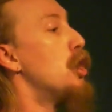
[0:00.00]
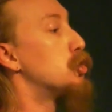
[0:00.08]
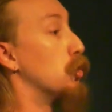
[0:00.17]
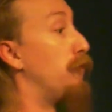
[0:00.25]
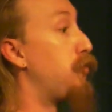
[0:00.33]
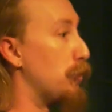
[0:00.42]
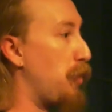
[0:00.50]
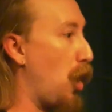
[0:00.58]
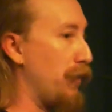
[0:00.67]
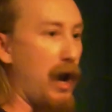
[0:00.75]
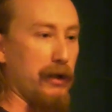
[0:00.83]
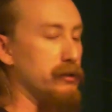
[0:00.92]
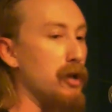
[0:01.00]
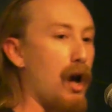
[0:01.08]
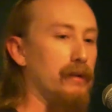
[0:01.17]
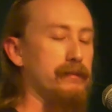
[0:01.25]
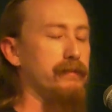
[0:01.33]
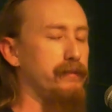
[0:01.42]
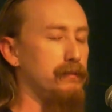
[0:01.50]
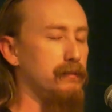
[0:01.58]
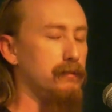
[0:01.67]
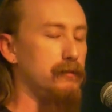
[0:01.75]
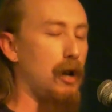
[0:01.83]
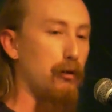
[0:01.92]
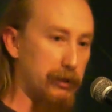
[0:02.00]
So football, not not not